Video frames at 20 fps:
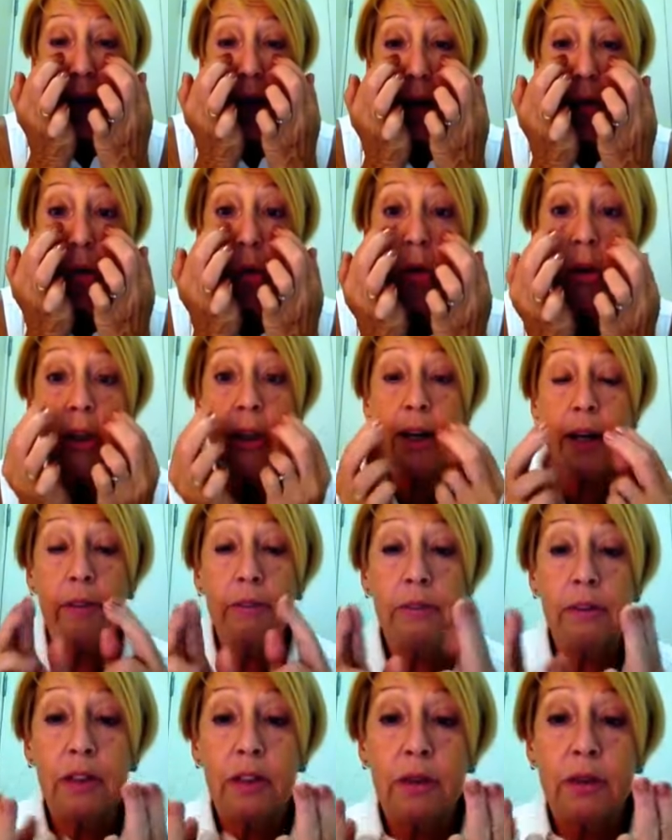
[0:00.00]
And all you
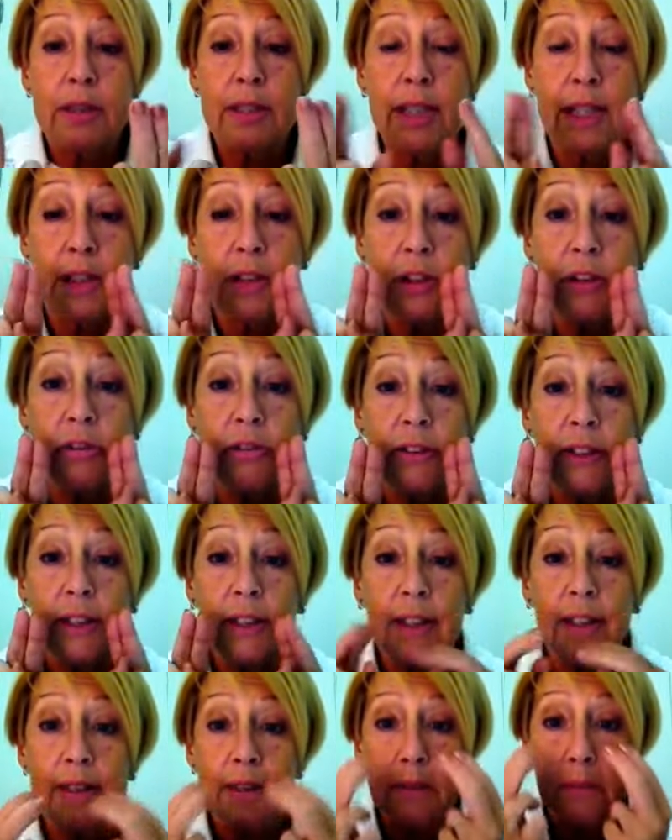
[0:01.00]
have to do is take two
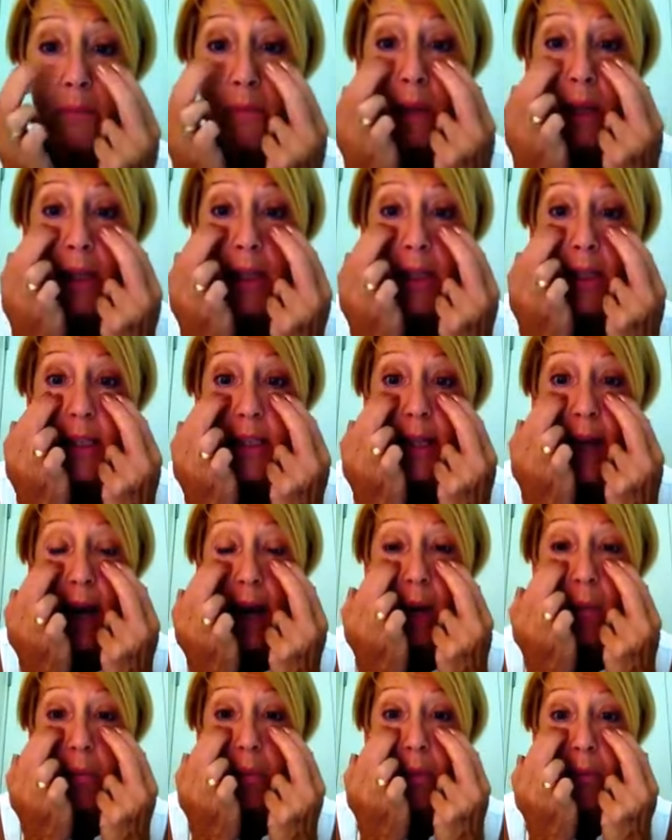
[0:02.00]
fingers and you
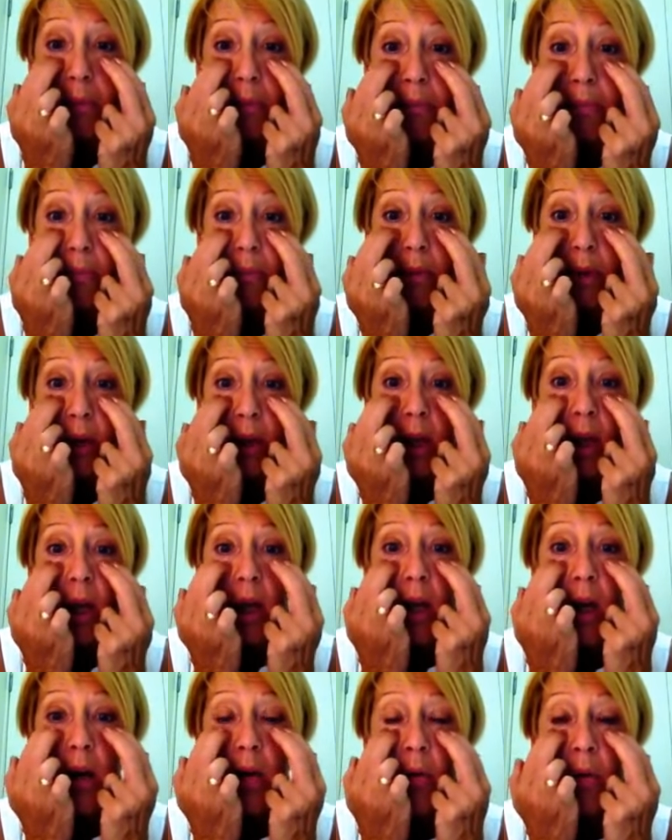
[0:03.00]
tap.
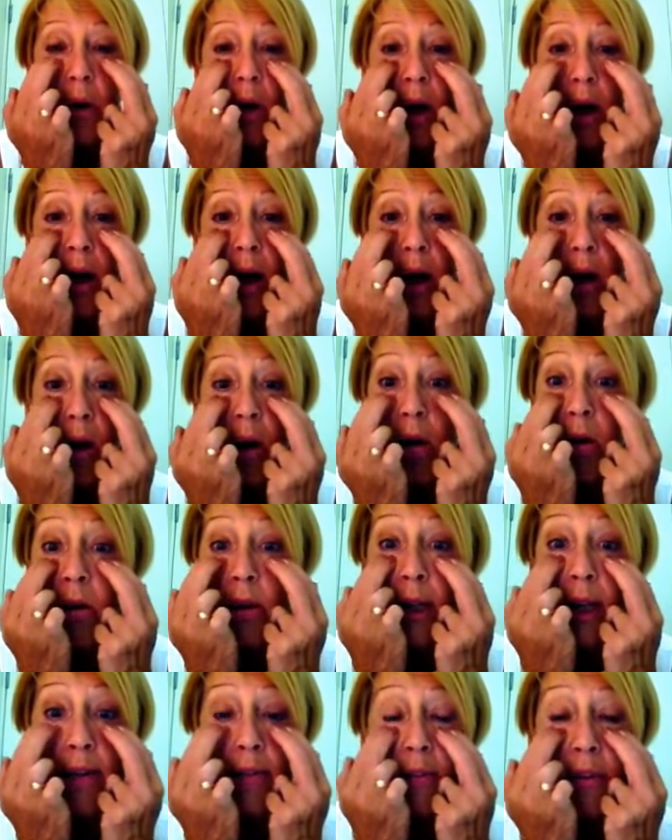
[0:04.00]
Now,
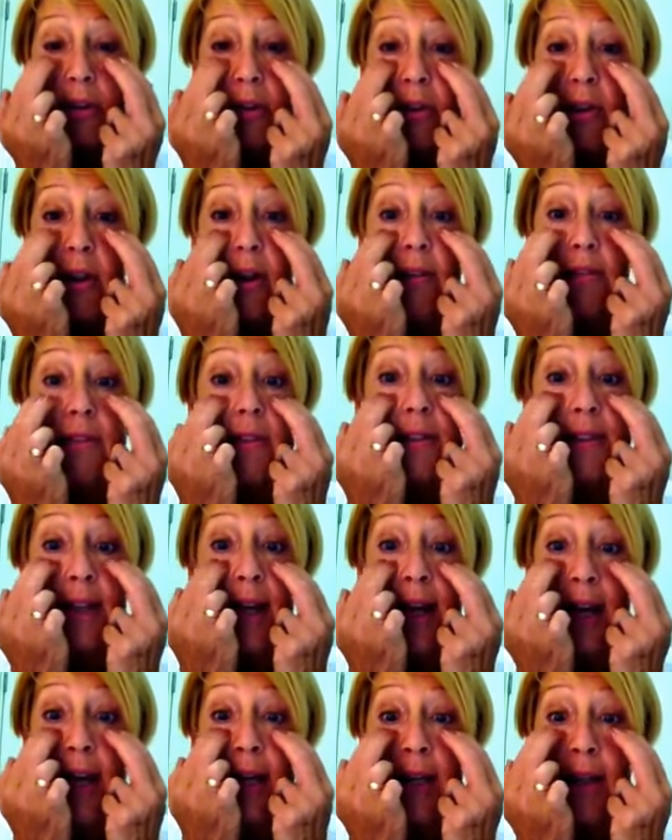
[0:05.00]
all you have to do, you don't have to
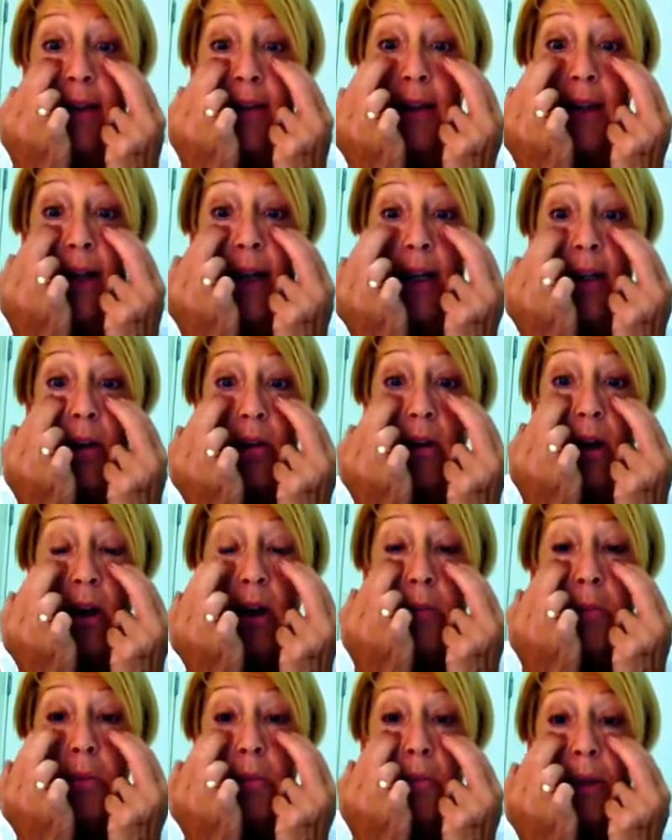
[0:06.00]
say anything,
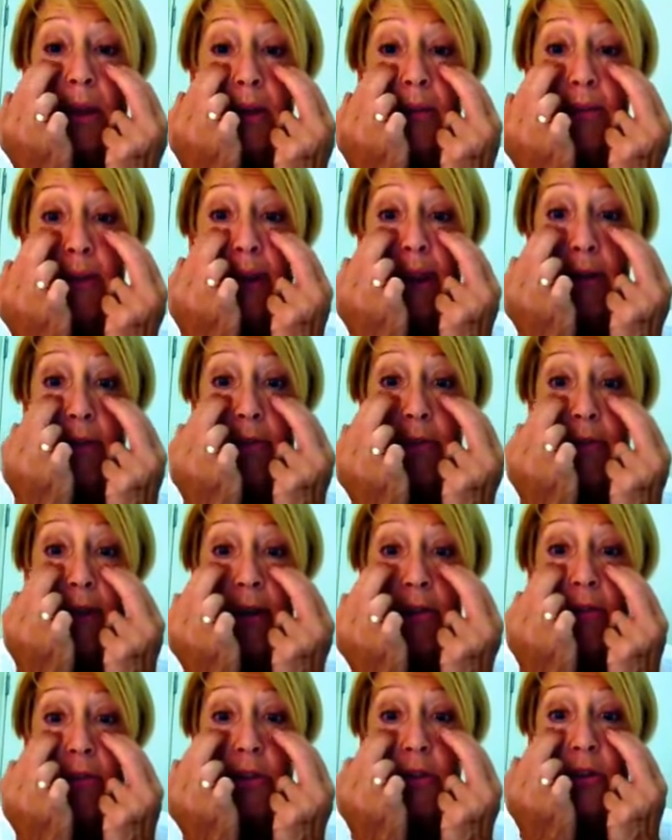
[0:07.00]
but when you're feeling
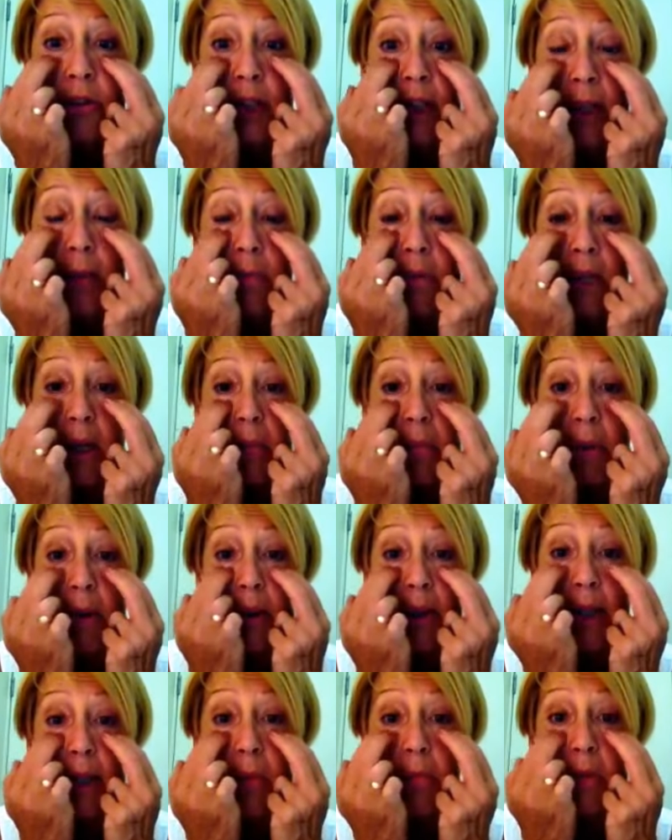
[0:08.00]
fearful, just keep tapping,
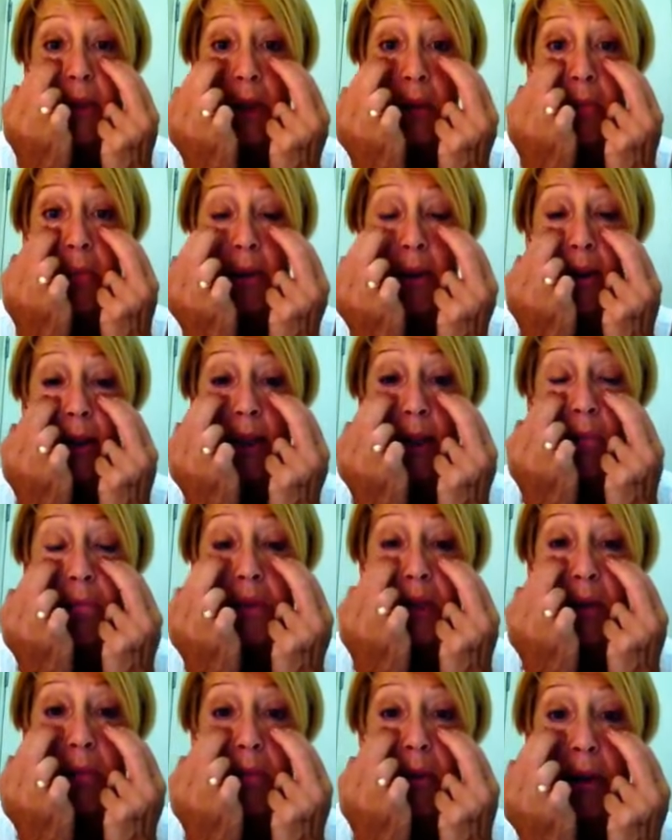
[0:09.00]
keep tapping, keep
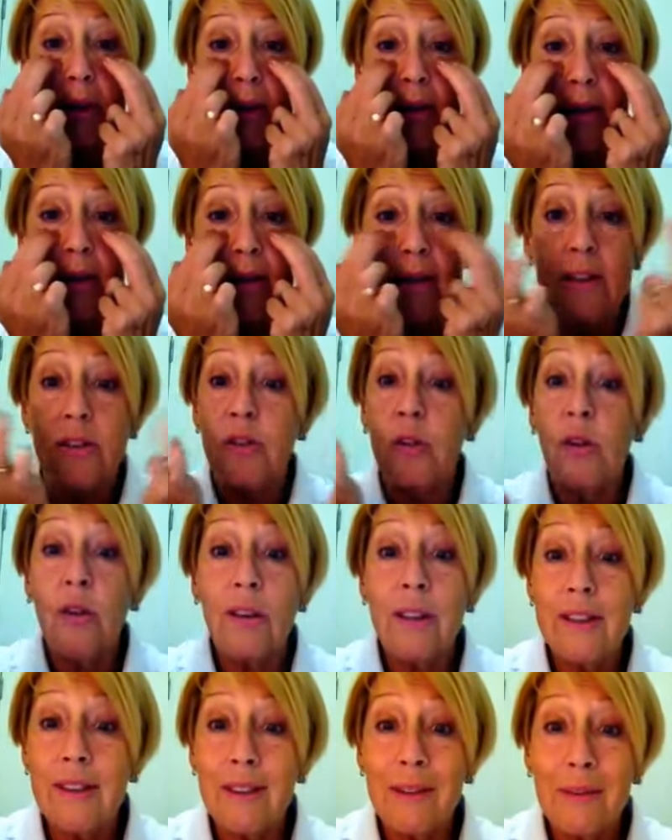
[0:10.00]
tapping. That's
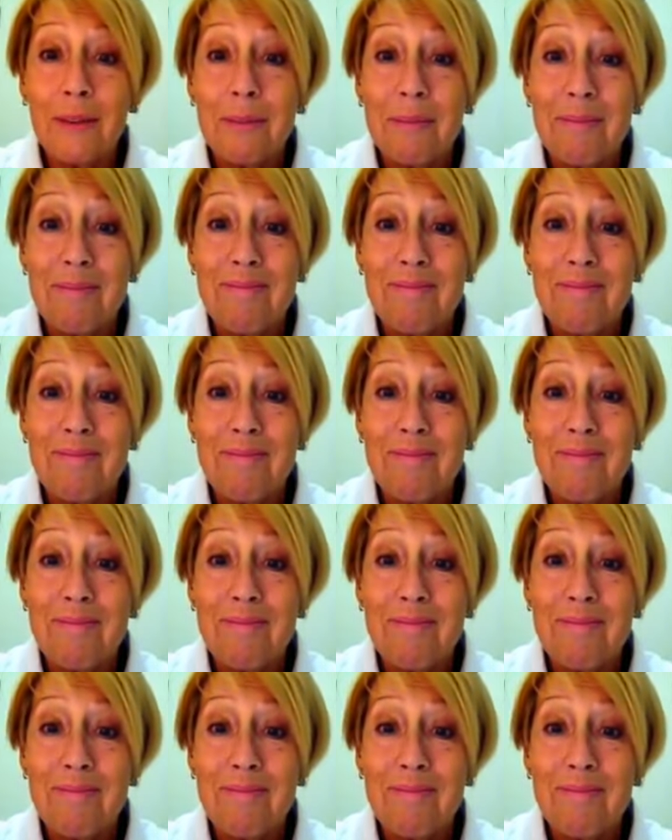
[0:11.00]
all you do.